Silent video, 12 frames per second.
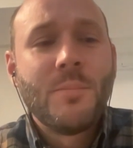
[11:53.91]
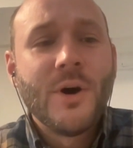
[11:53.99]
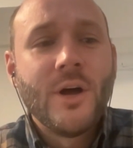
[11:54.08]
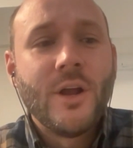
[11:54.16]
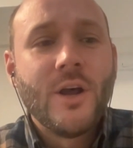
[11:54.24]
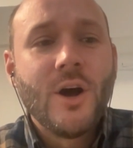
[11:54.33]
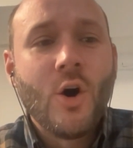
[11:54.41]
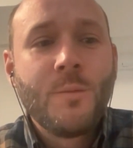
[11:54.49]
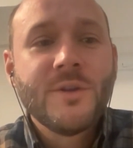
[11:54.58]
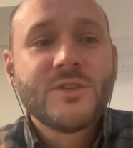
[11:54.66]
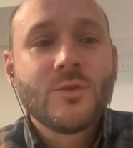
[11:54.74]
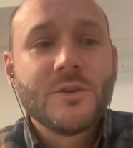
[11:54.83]
But
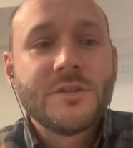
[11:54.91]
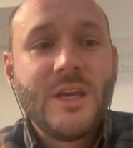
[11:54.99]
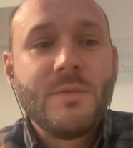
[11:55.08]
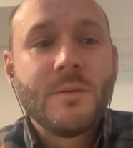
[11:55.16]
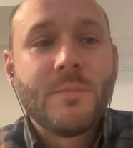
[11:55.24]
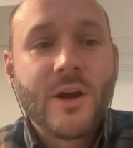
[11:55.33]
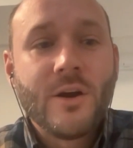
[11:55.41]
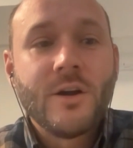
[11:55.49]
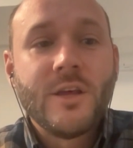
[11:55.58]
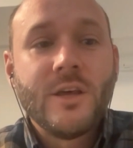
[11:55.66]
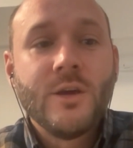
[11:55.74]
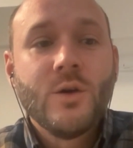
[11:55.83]
open source keeping
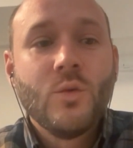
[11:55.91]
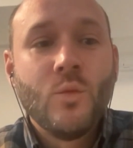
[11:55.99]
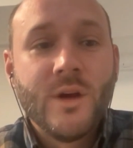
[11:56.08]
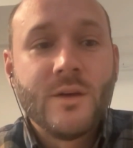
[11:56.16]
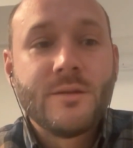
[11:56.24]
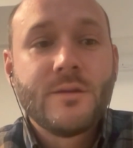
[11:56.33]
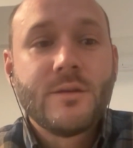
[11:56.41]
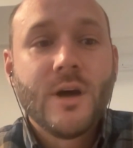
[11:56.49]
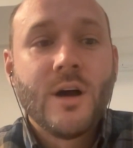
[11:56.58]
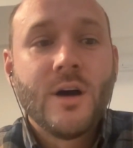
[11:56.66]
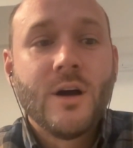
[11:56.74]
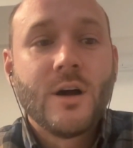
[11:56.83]
parity with
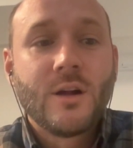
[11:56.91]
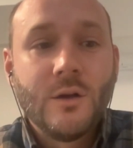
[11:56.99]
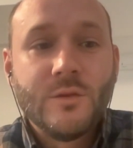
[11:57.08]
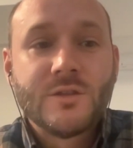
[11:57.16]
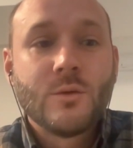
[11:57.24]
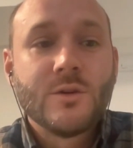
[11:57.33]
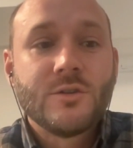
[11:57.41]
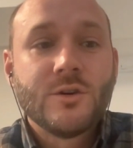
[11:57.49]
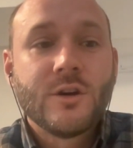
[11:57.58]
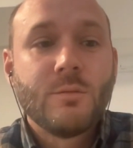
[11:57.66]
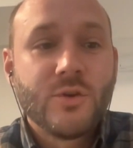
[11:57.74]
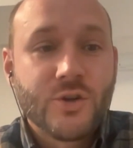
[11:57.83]
closed source
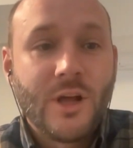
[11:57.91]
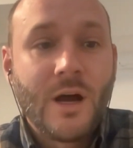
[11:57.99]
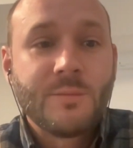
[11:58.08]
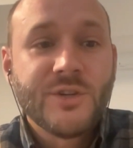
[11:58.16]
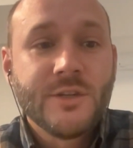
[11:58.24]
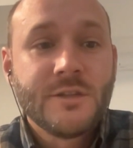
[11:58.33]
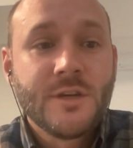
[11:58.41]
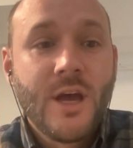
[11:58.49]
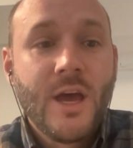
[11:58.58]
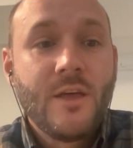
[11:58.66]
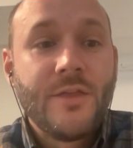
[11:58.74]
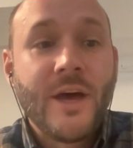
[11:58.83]
or commercial options,
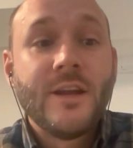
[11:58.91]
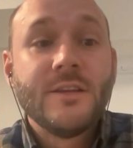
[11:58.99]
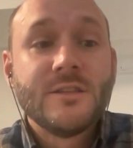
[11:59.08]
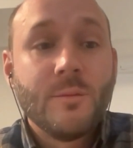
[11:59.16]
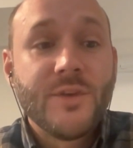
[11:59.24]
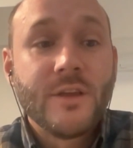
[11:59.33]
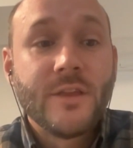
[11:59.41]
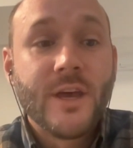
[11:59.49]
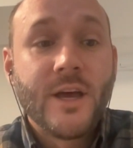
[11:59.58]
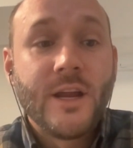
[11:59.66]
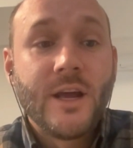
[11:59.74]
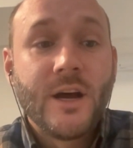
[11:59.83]
that is something
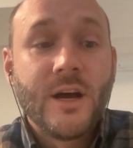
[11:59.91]
that